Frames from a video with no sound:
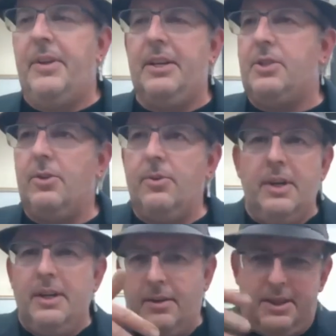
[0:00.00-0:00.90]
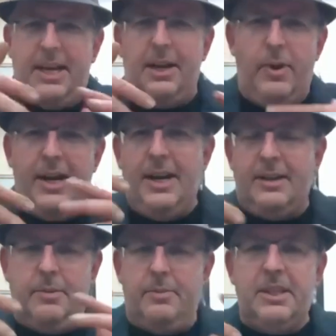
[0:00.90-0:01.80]
is to dig away
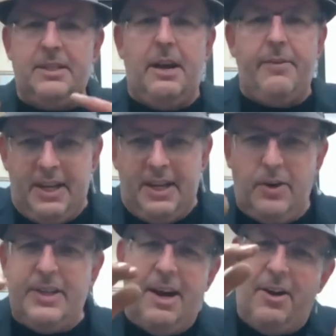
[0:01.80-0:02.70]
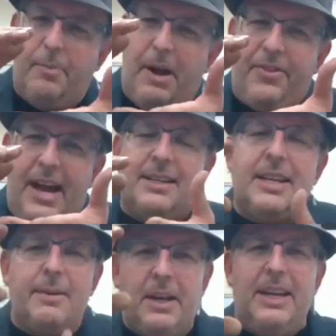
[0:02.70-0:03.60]
some of the stuff and go down about that
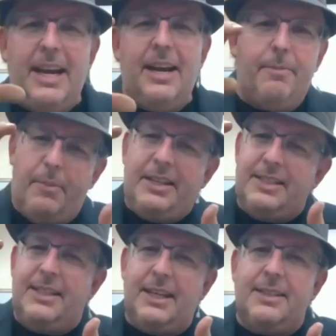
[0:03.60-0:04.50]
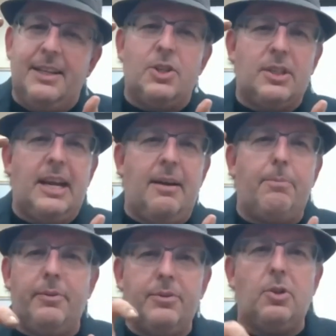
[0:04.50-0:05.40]
deep and get up about six inch
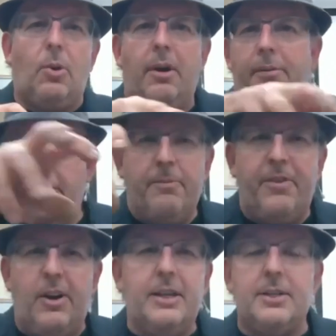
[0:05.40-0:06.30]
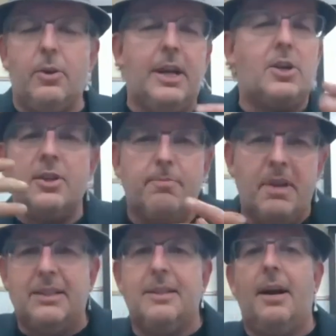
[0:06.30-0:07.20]
sample of soil from various locations,
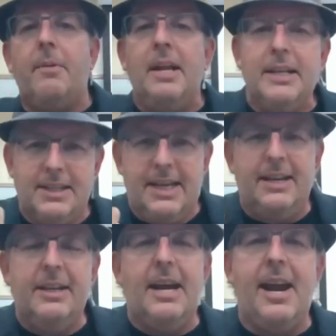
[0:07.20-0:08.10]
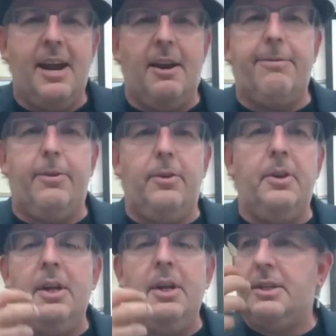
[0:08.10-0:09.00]
mix it up, send in a
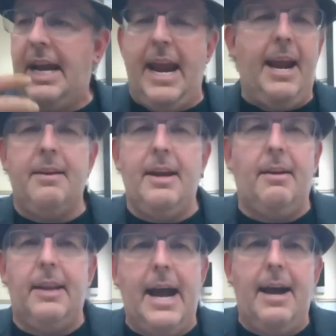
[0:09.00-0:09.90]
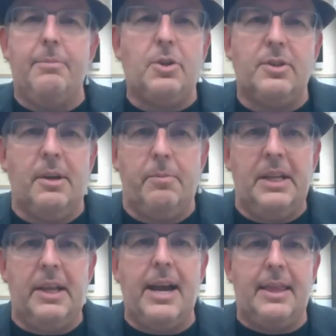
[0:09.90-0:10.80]
handful to A&L labs or
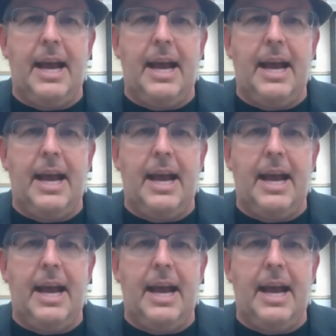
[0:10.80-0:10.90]
somebody like